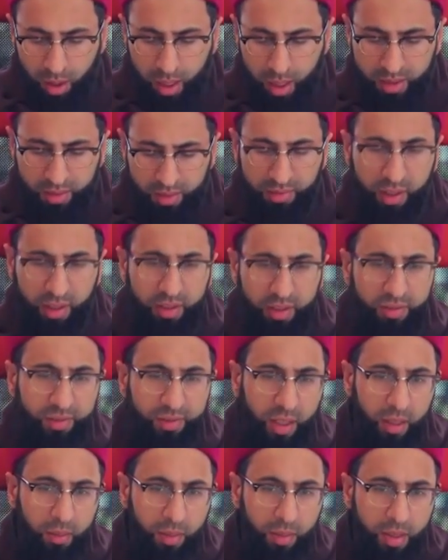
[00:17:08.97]
It's a very
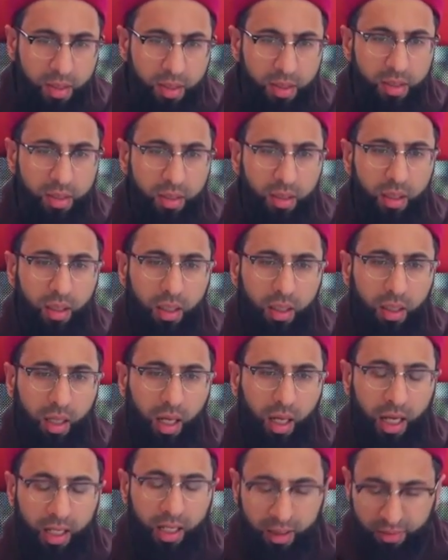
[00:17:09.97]
famous
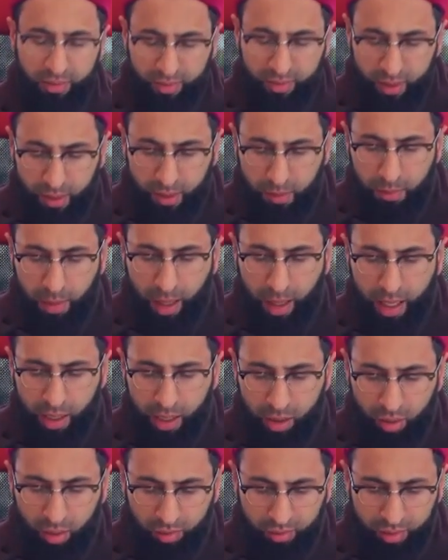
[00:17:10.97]
Hanafi
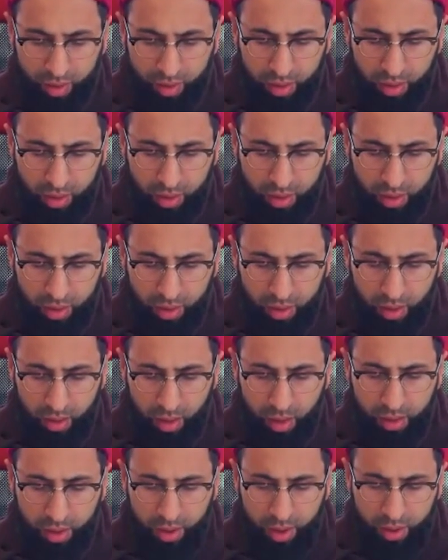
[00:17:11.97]
biographical
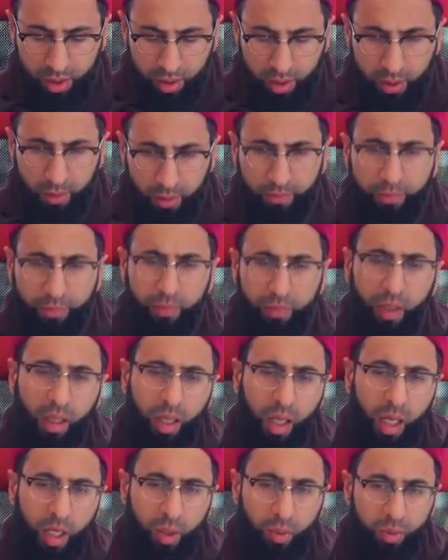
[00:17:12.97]
dictionary.
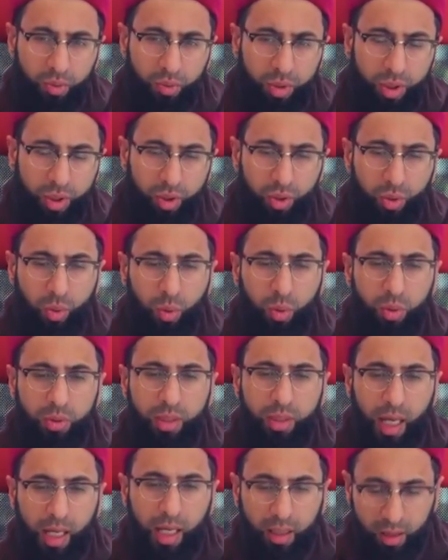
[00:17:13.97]
It was written towards
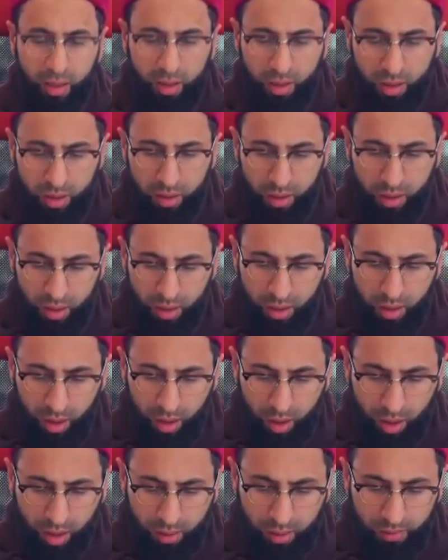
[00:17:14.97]
the end
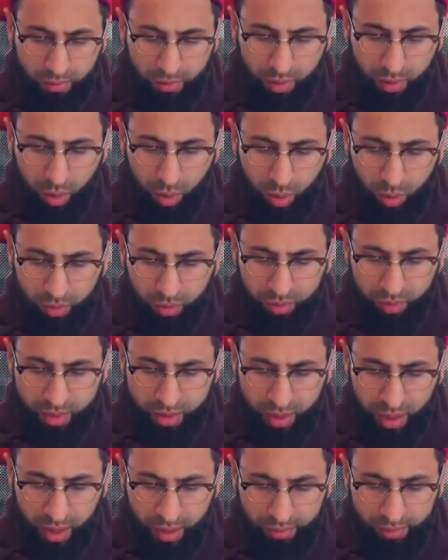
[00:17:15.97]
of the author's
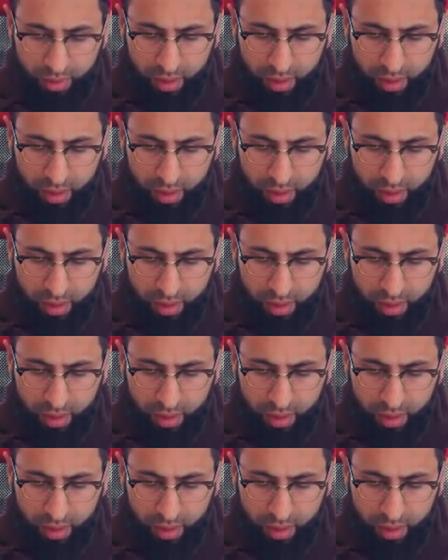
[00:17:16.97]
life,